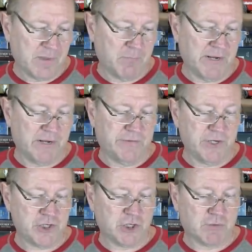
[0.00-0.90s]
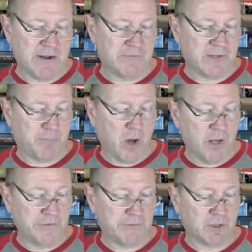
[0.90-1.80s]
But in addition to crafting a
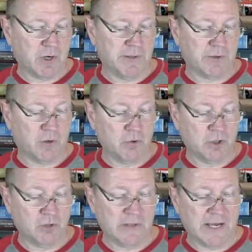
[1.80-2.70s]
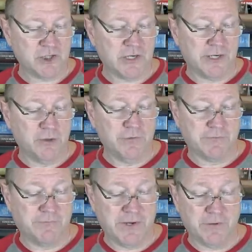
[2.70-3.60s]
policy regarding their own collection and use
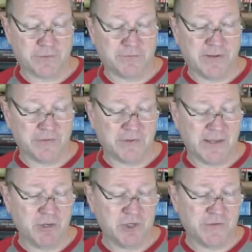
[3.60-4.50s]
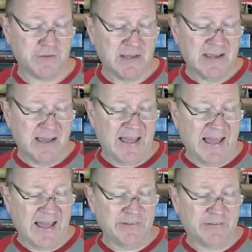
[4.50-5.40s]
of video surveillance images,
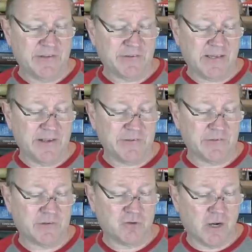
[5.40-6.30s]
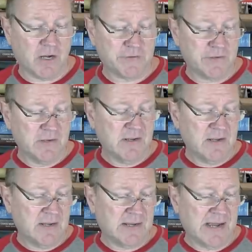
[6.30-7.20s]
as this case instructs,
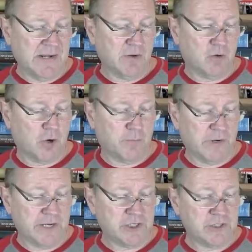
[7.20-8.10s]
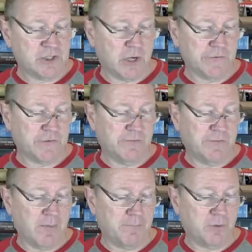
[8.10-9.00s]
condo corporations should also
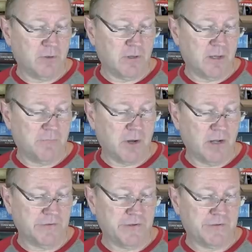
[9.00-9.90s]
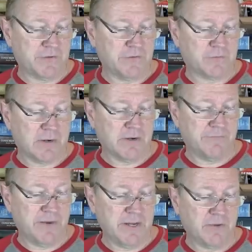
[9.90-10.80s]
develop policies
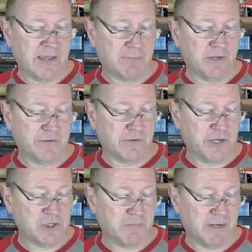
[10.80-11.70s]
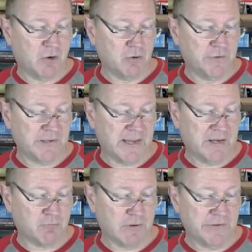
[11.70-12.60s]
surrounding video camera installation by owners
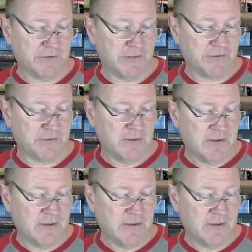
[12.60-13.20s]
and residents.